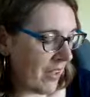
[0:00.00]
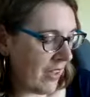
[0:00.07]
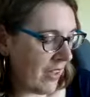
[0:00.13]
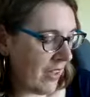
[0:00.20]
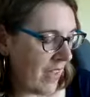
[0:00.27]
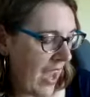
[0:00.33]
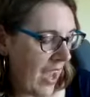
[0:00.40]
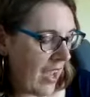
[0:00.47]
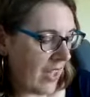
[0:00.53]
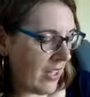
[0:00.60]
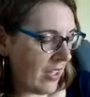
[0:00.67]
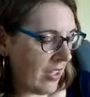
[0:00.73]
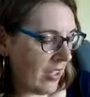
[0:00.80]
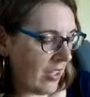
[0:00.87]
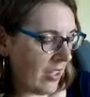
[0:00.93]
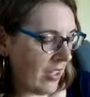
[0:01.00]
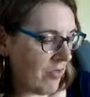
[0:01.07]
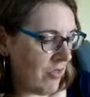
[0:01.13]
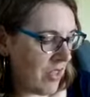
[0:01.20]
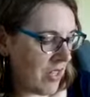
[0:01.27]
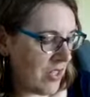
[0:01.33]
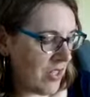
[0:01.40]
that you
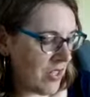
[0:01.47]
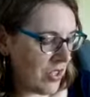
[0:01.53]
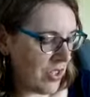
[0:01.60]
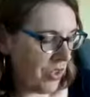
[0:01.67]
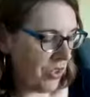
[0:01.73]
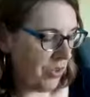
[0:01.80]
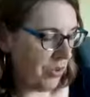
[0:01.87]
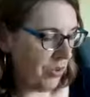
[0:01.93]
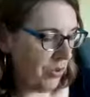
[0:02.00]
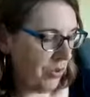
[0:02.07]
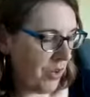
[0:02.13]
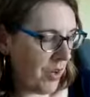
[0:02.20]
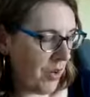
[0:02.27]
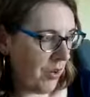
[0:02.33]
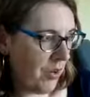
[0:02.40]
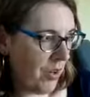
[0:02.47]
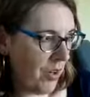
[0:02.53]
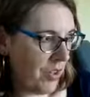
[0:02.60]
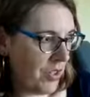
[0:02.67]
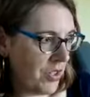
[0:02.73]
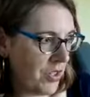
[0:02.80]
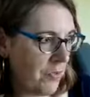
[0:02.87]
need to do in order
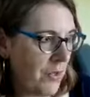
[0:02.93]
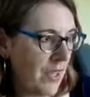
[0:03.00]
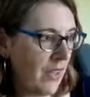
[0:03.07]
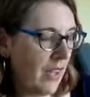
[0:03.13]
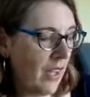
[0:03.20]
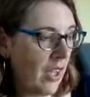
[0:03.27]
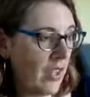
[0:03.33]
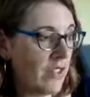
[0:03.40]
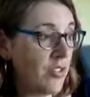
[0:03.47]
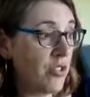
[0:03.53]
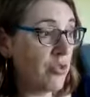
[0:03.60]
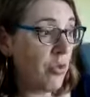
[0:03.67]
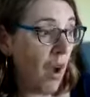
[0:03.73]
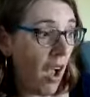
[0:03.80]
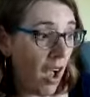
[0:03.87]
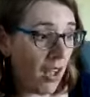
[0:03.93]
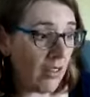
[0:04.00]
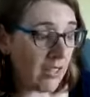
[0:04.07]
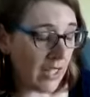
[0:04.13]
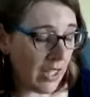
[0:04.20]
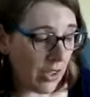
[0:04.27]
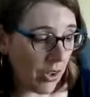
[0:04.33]
to be like a strong
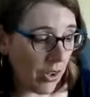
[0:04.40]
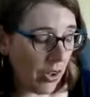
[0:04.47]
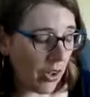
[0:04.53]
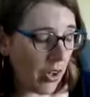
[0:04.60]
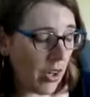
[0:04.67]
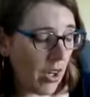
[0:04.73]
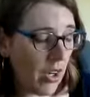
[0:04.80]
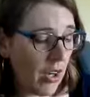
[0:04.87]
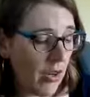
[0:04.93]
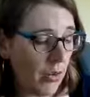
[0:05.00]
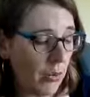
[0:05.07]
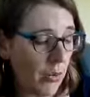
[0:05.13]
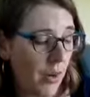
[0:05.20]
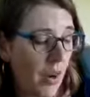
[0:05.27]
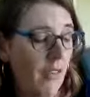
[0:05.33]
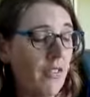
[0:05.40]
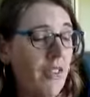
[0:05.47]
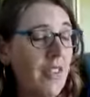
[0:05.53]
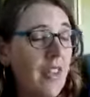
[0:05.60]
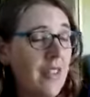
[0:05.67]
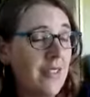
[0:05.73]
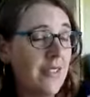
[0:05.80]
leader where
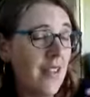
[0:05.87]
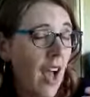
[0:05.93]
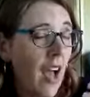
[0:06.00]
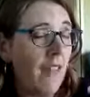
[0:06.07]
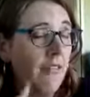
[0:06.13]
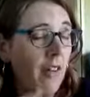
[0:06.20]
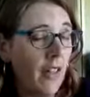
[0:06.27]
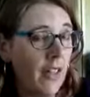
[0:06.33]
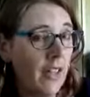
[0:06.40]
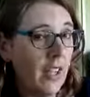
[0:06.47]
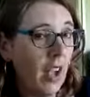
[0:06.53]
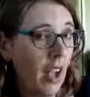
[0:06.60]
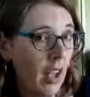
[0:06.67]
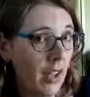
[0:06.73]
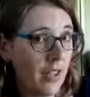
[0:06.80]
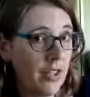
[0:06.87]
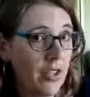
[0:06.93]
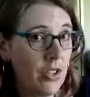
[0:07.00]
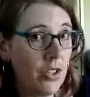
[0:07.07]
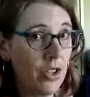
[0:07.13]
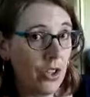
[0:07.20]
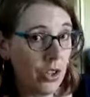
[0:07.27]
everything is not falling
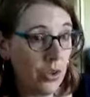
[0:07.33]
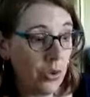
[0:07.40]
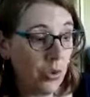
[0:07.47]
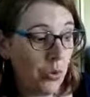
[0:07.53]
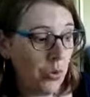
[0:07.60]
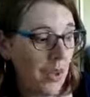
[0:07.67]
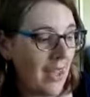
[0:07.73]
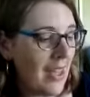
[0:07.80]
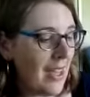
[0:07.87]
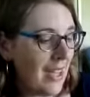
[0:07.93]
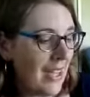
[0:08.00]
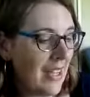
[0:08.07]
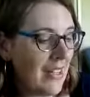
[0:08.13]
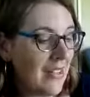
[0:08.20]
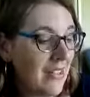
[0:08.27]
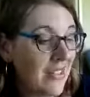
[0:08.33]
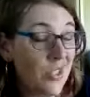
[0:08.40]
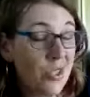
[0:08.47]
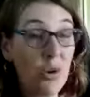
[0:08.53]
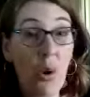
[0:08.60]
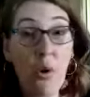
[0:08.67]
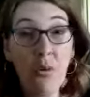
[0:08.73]
on you is
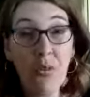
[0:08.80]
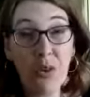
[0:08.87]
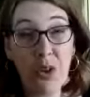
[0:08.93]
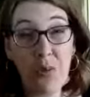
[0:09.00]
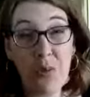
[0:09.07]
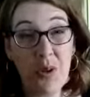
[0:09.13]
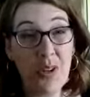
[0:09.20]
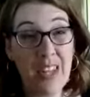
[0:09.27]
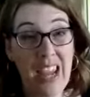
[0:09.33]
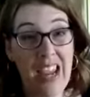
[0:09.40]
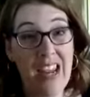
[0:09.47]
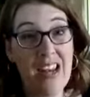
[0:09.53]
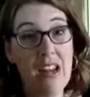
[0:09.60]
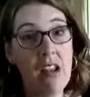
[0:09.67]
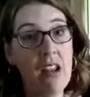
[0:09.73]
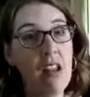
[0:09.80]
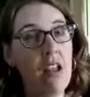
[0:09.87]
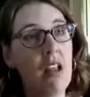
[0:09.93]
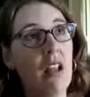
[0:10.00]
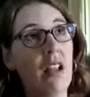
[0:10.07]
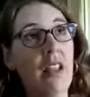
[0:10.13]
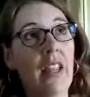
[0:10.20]
to over communicate.
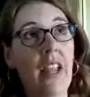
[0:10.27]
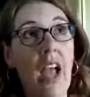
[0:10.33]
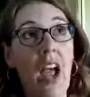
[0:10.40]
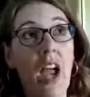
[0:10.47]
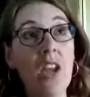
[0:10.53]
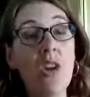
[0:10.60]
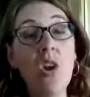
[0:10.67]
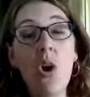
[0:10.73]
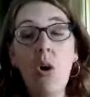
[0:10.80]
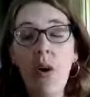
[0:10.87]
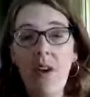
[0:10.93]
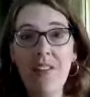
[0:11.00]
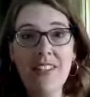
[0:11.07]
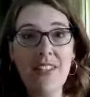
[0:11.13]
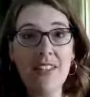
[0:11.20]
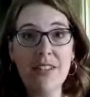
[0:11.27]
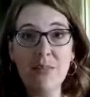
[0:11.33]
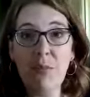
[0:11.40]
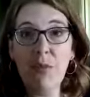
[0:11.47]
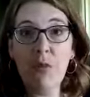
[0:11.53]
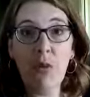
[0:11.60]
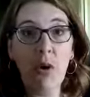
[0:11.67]
Like, I know I've said this
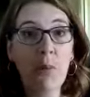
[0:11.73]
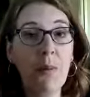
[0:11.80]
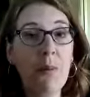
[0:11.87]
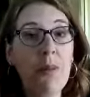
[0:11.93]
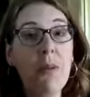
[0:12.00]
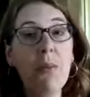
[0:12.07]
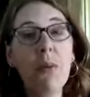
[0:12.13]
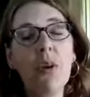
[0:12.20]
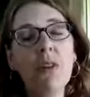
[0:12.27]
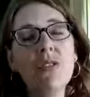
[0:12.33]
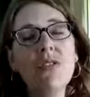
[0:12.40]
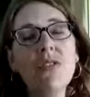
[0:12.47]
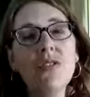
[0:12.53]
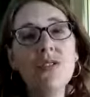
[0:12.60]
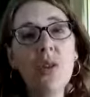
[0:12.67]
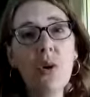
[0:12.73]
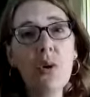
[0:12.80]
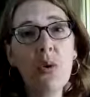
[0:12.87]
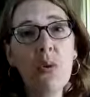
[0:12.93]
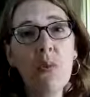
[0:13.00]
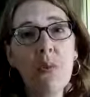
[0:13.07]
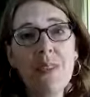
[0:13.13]
before, but people are
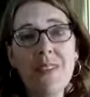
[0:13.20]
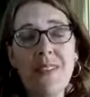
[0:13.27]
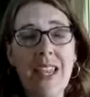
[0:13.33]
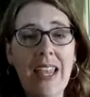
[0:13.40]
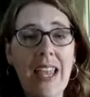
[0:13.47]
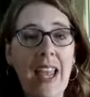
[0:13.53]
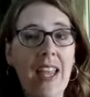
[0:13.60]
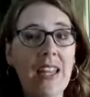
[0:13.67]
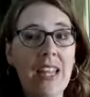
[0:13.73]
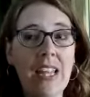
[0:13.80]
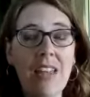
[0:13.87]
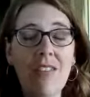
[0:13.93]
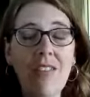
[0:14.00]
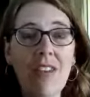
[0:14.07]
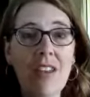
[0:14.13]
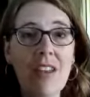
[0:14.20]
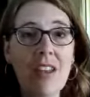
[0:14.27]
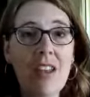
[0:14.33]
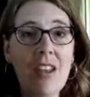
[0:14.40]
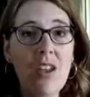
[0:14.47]
so busy, and even